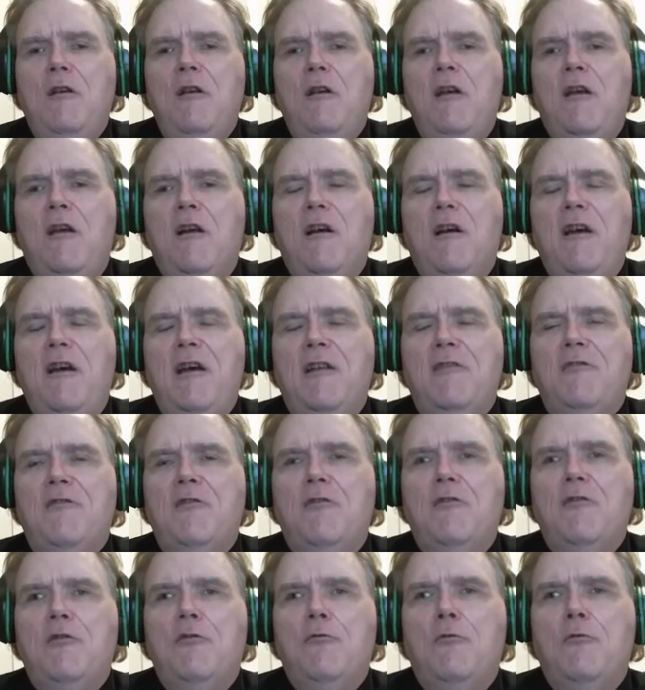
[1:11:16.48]
and let
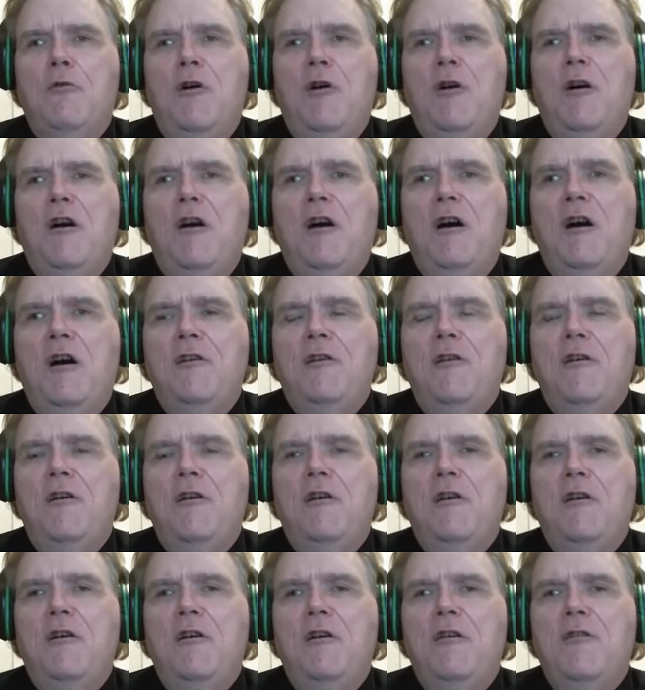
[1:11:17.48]
the
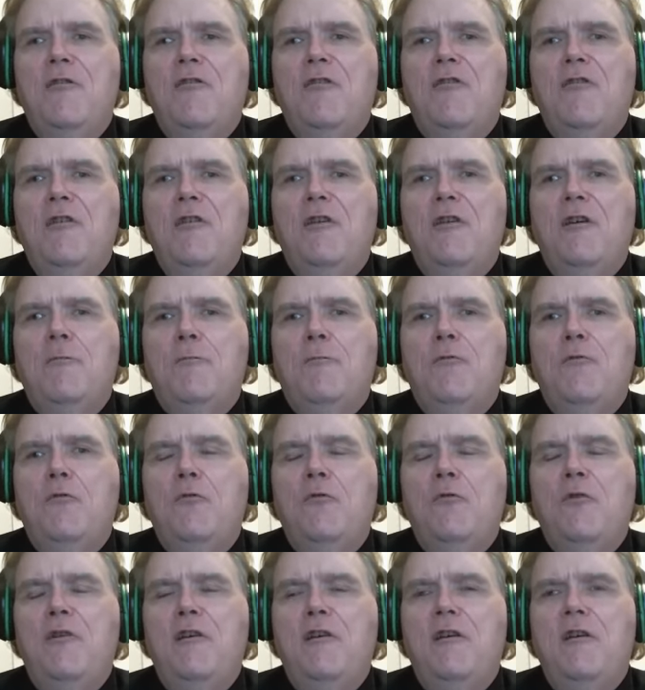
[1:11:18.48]
water slip
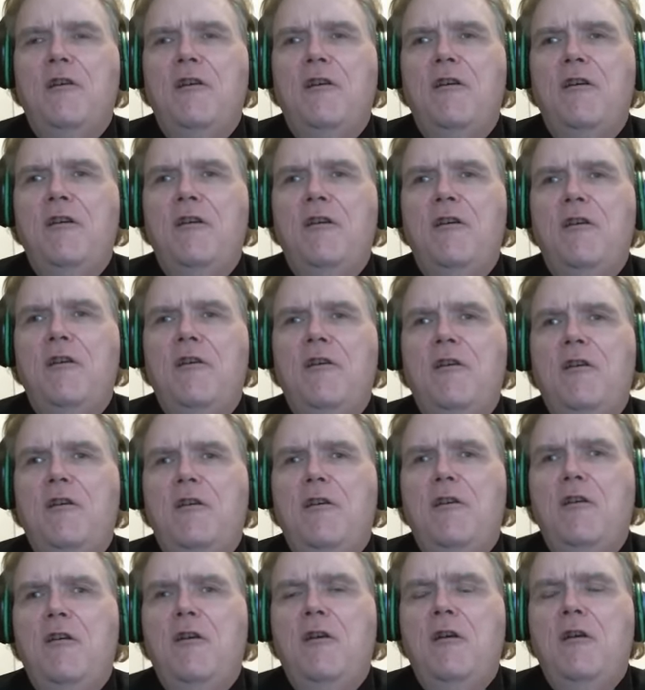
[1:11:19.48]
away,
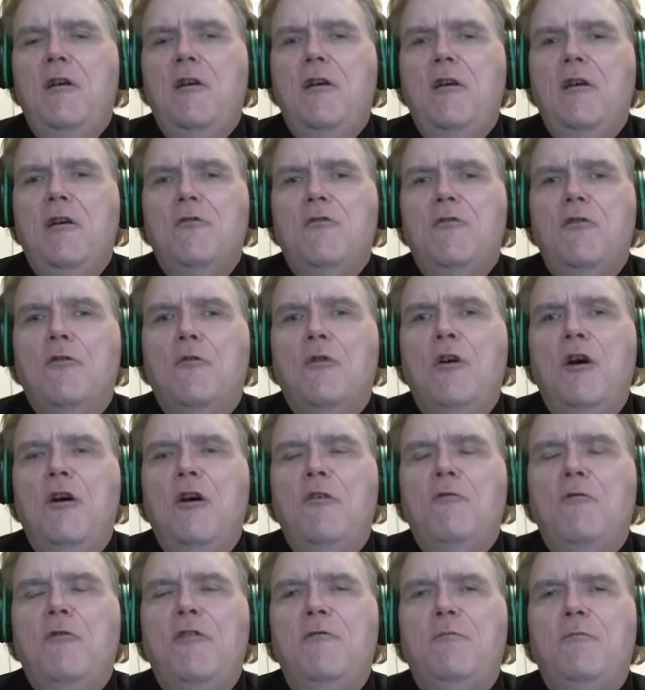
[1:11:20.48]
till
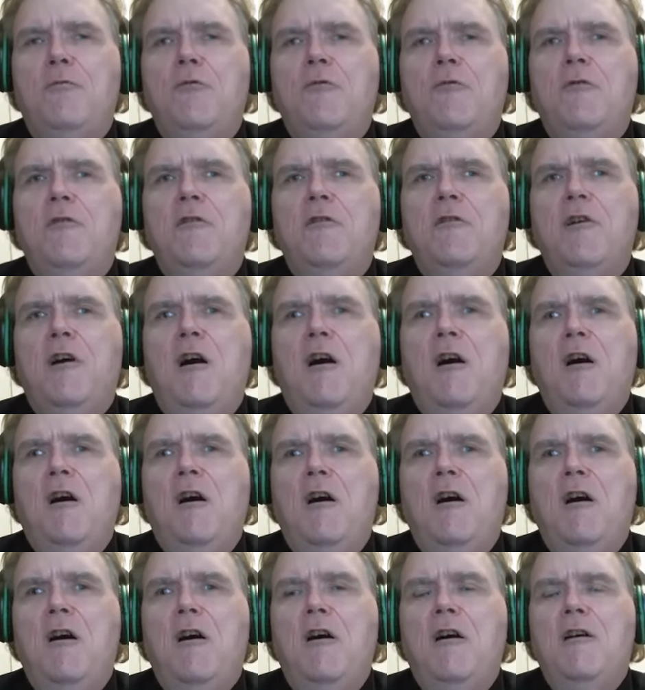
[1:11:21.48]
what we put
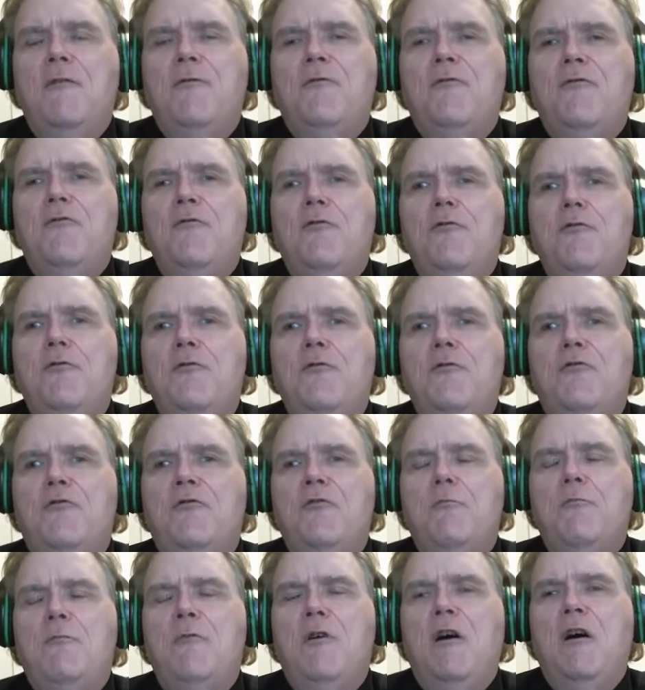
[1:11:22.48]
off to
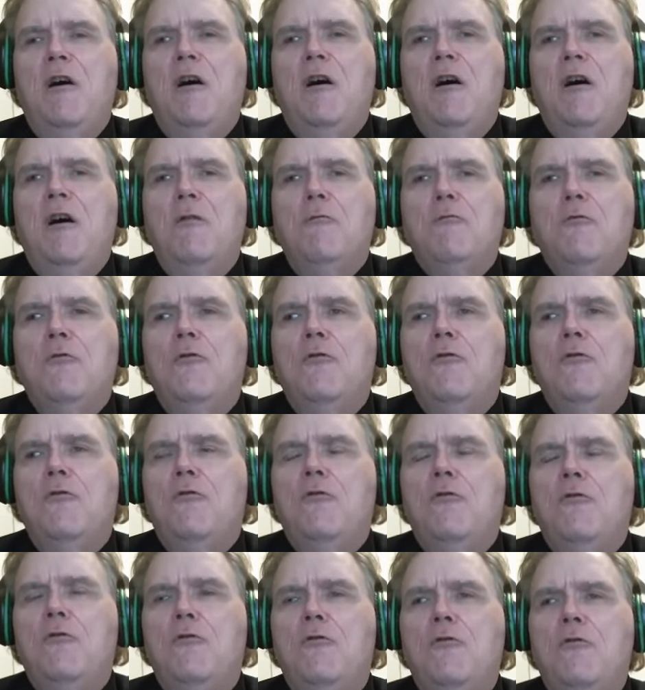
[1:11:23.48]

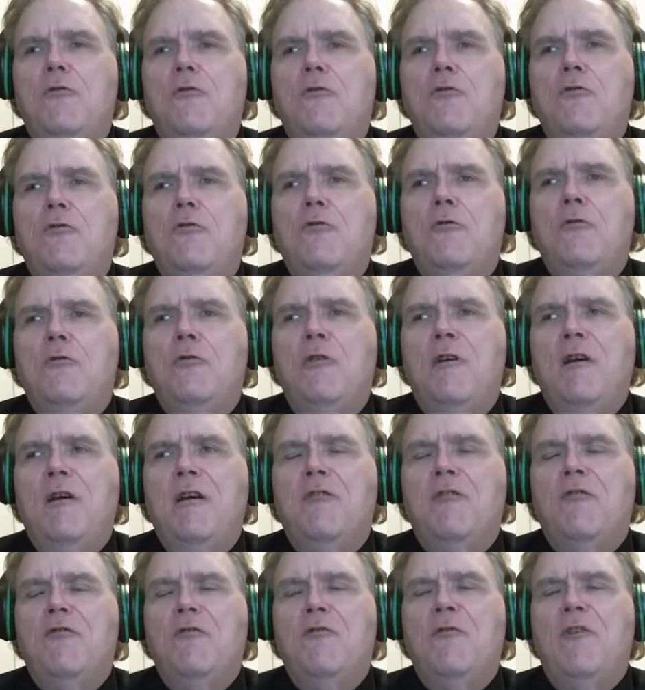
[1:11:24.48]
tomorrow
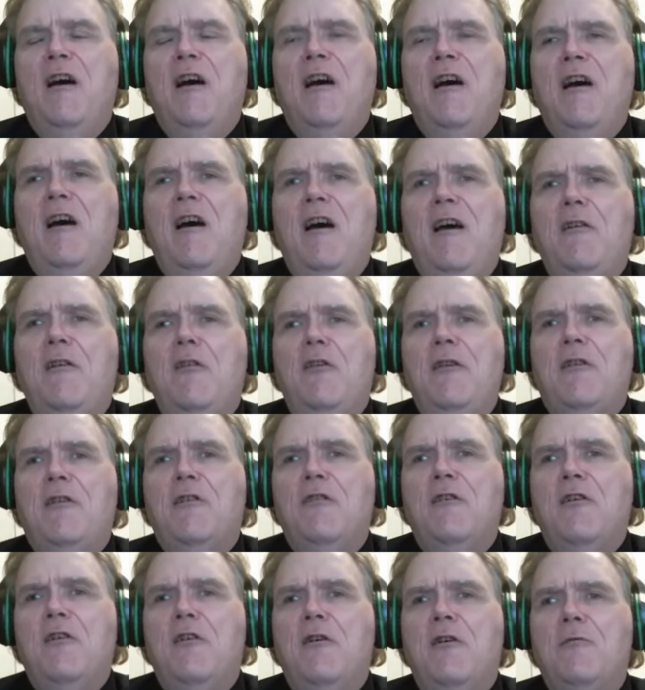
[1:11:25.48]
has
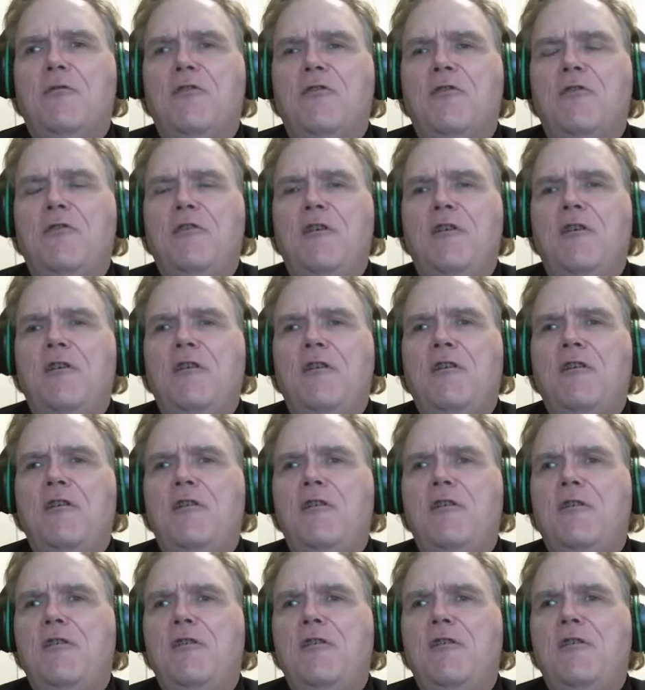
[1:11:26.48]
finally come
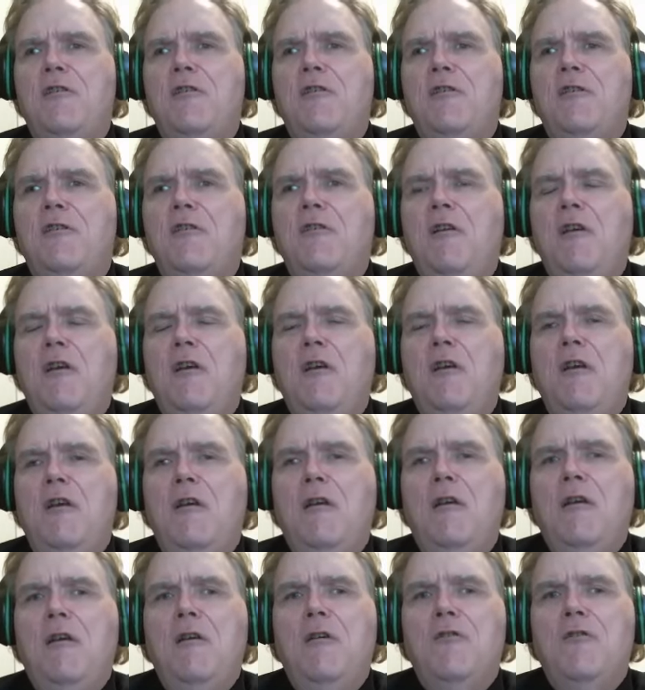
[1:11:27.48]
today.
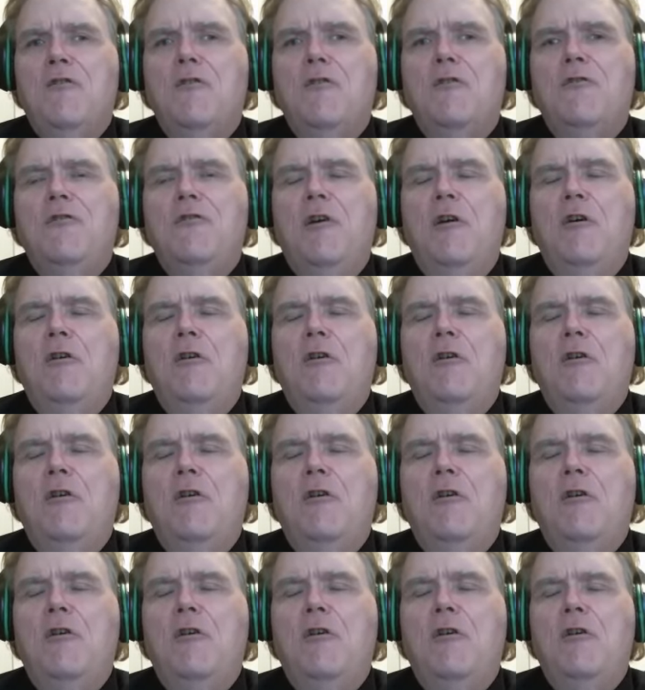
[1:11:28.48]
So
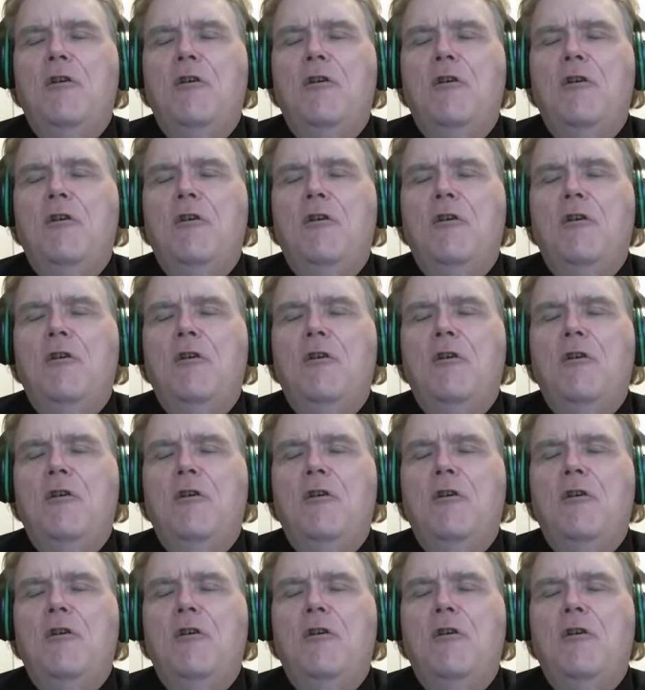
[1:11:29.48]
don't